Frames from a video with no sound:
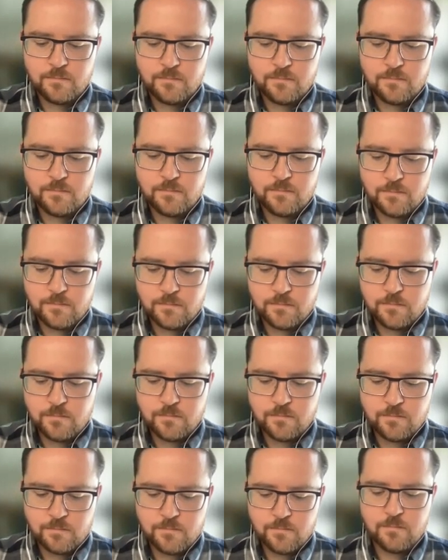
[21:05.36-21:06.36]

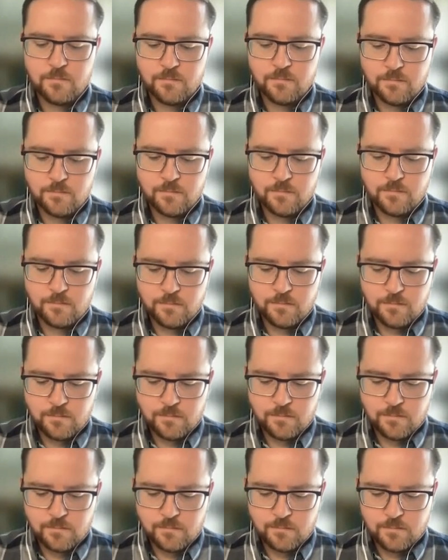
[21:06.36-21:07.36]

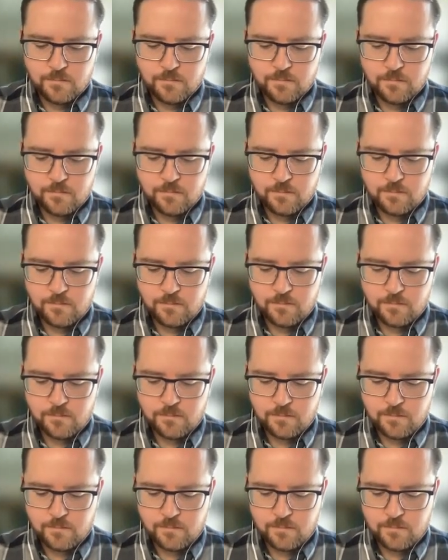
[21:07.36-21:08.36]

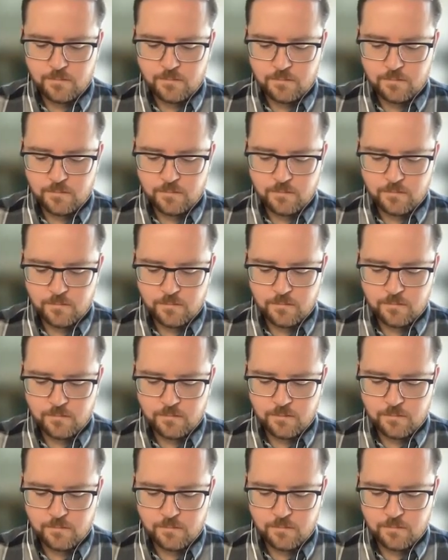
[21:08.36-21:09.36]

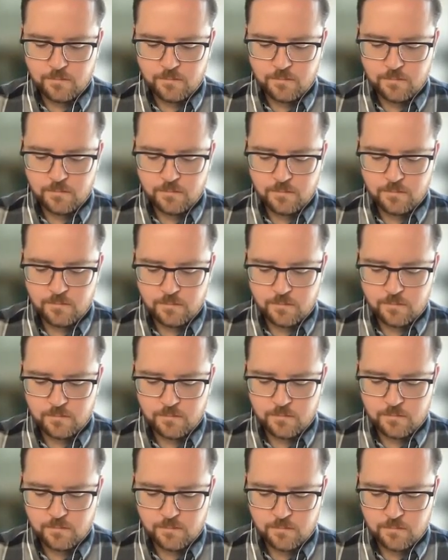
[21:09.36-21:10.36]

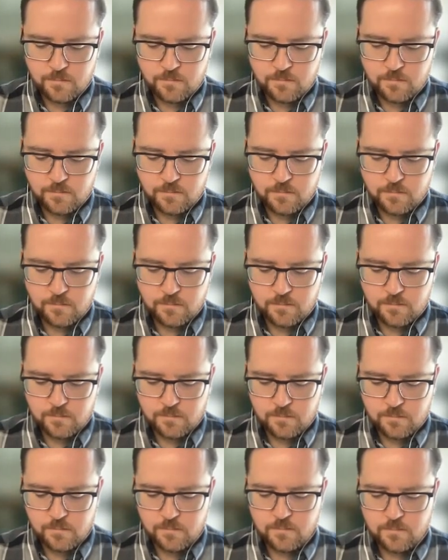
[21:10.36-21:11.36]

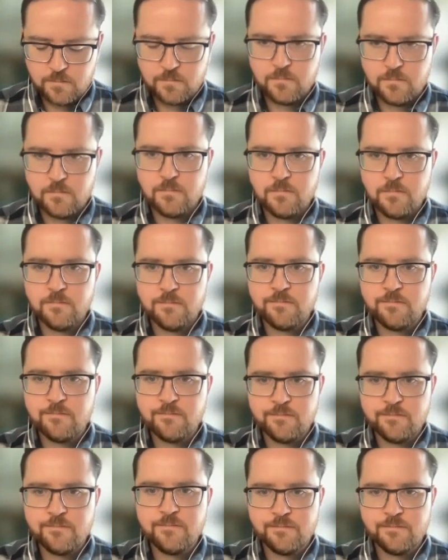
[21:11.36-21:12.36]

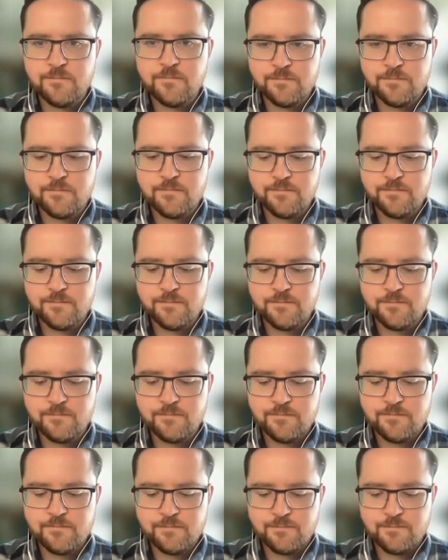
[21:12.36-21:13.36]
No words are spoken by the person on screen.